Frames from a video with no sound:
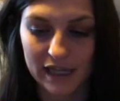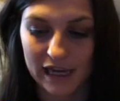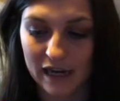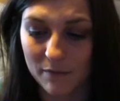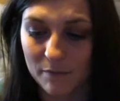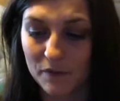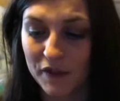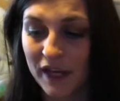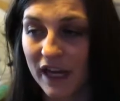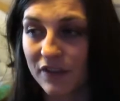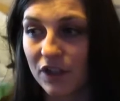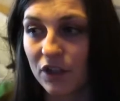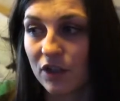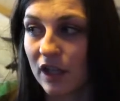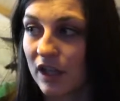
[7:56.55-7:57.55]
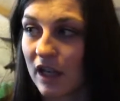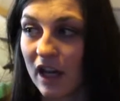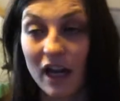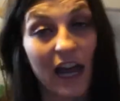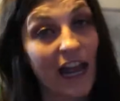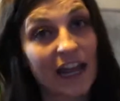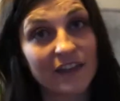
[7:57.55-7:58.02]
And then you can
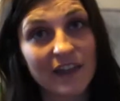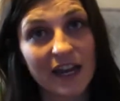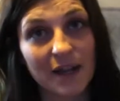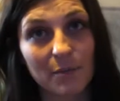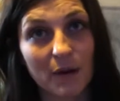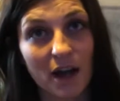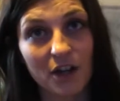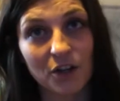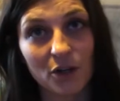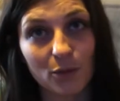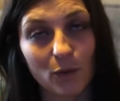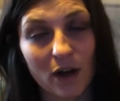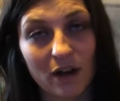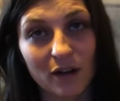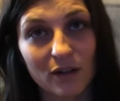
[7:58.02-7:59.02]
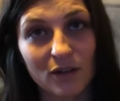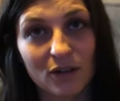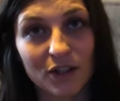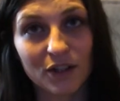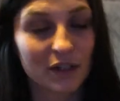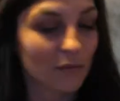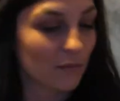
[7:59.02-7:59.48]
hang that up on your
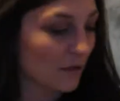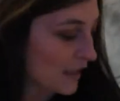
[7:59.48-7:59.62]
wall.